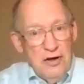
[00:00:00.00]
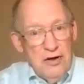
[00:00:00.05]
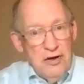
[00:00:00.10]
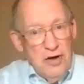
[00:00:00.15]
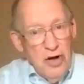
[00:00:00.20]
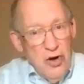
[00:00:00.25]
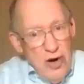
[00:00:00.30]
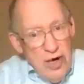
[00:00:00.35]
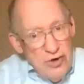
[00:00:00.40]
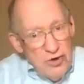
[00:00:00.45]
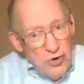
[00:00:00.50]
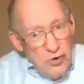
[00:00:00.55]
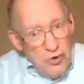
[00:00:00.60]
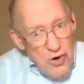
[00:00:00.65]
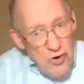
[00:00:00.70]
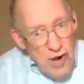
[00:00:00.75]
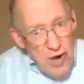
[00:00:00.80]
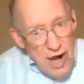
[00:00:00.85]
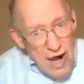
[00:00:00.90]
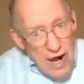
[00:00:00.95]
To do it
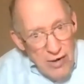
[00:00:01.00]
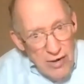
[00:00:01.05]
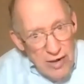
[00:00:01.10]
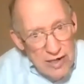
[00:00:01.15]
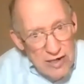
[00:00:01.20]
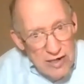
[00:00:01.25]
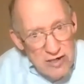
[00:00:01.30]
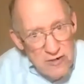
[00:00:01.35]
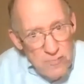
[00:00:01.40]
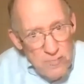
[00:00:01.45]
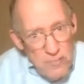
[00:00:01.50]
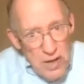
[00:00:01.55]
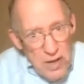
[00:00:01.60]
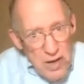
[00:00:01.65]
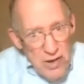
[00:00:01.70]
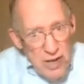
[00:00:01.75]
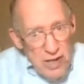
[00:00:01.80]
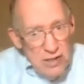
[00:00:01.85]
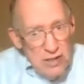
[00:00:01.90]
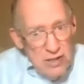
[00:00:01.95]
through our
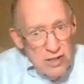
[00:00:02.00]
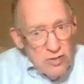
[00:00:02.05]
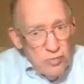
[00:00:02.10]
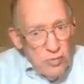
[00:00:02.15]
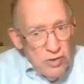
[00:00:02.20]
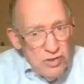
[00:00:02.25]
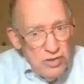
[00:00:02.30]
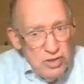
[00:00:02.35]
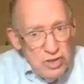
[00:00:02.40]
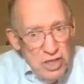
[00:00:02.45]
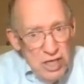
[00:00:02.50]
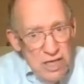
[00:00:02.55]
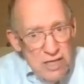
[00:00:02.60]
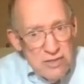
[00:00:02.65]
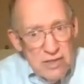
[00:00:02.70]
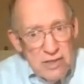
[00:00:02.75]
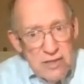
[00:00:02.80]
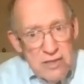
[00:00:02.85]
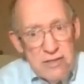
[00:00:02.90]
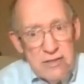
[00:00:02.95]
experience with
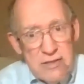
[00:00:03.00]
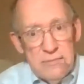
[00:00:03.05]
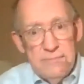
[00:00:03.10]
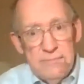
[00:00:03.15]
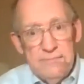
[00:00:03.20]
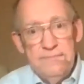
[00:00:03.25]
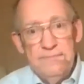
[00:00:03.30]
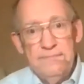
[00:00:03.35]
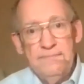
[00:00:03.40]
Jesus,